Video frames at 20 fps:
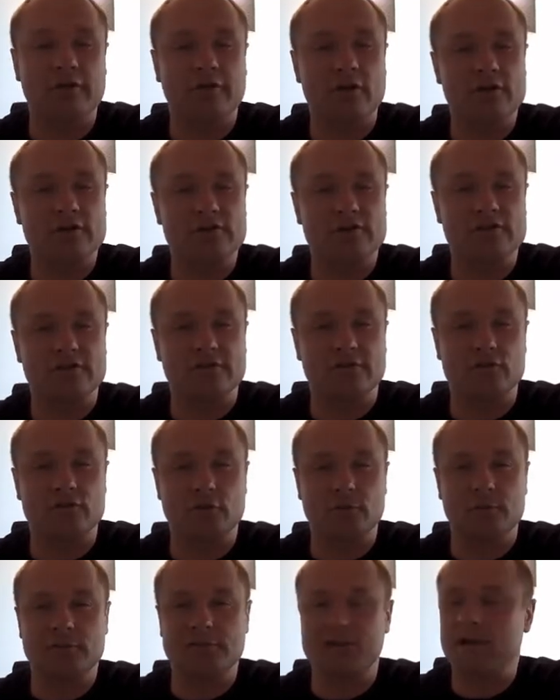versions of
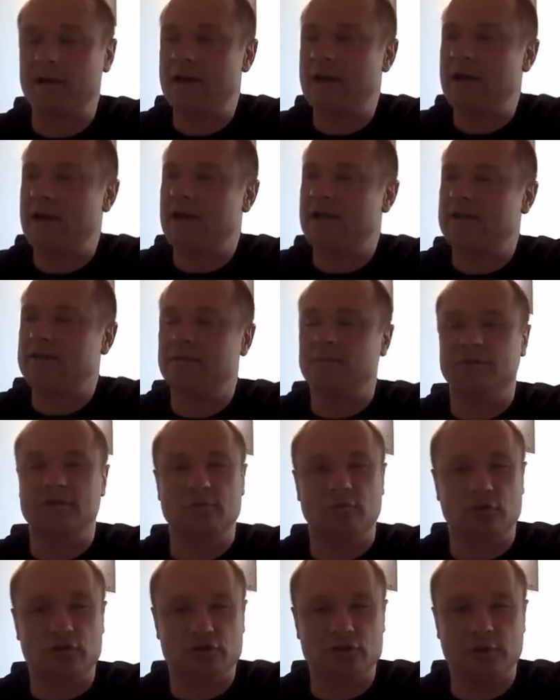Jupiter, similar
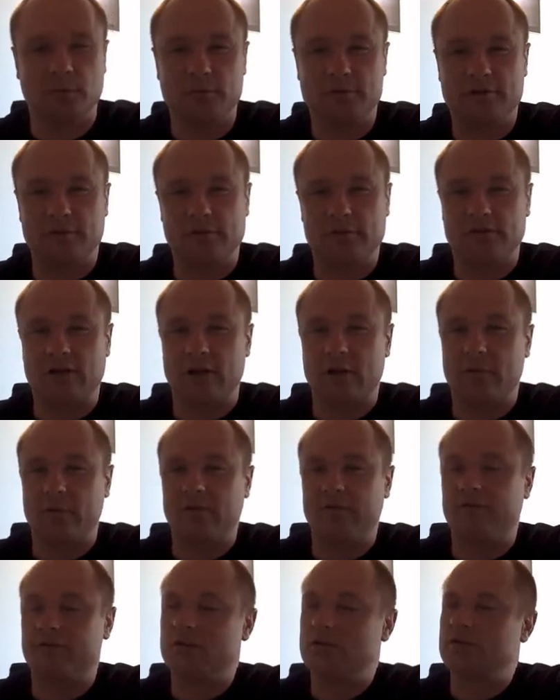to what Jupiter was like when
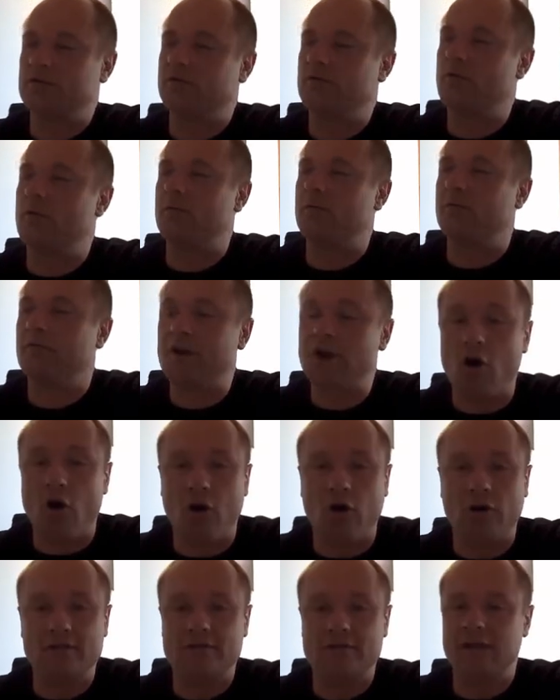it first formed, very
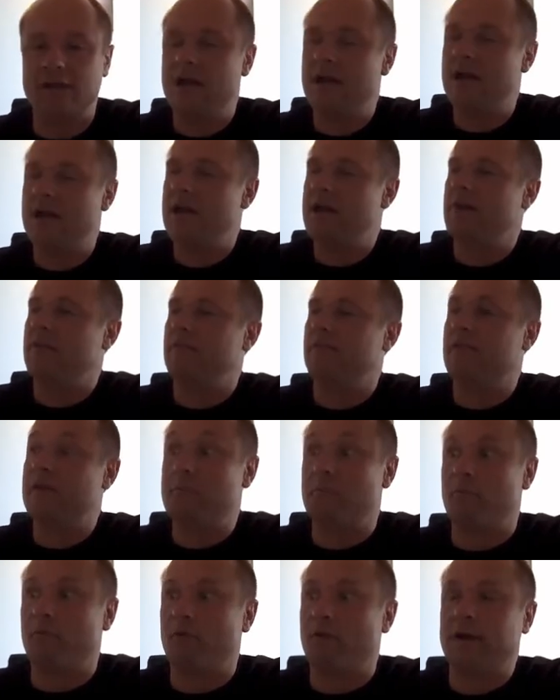hot, very
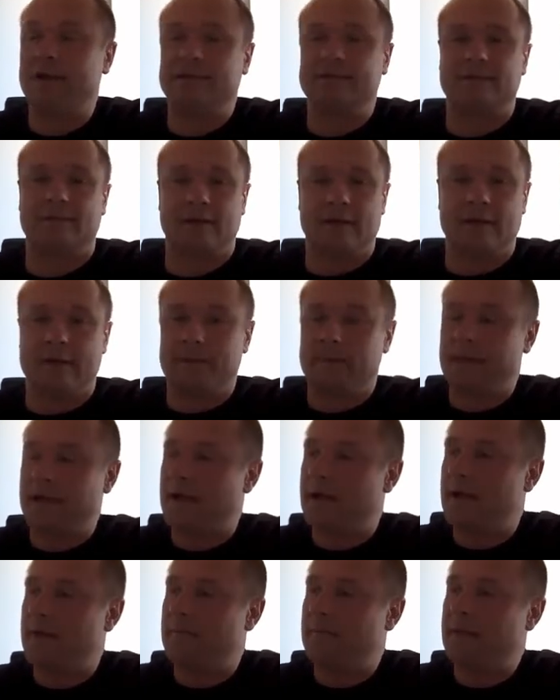bright.
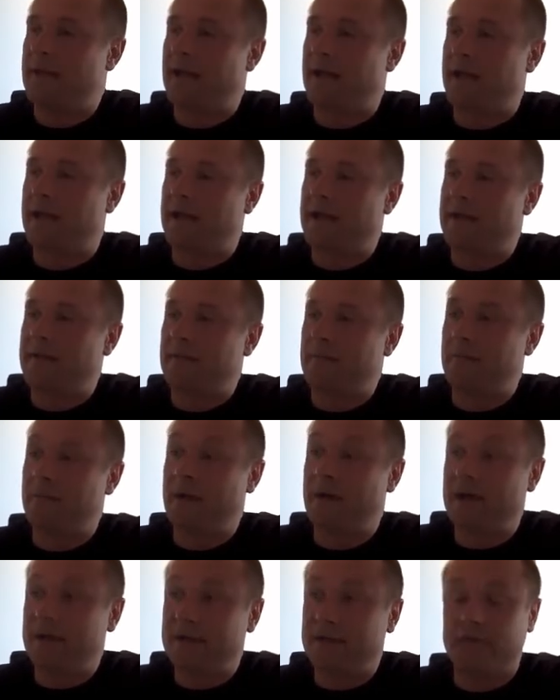
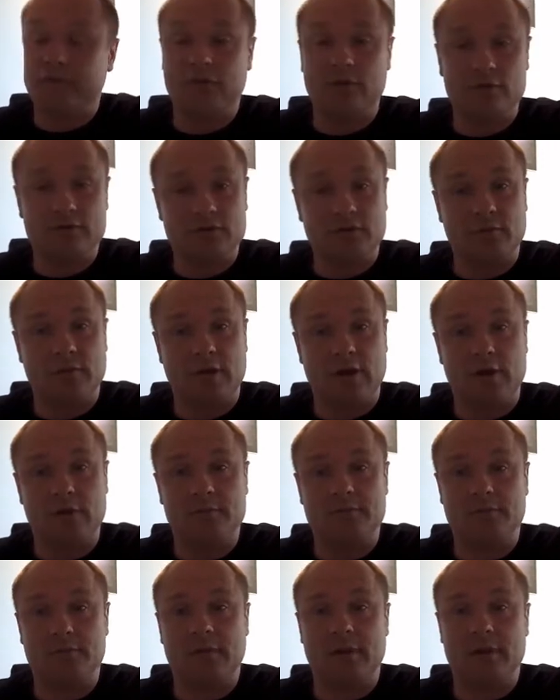But in the future we hope
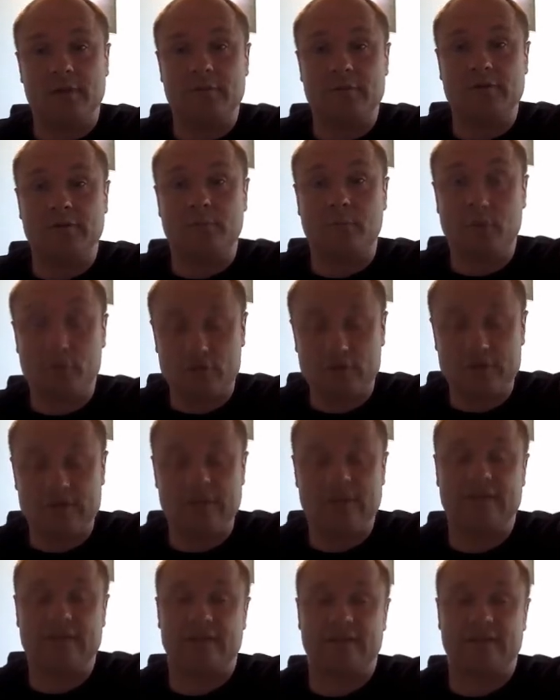to be able to push this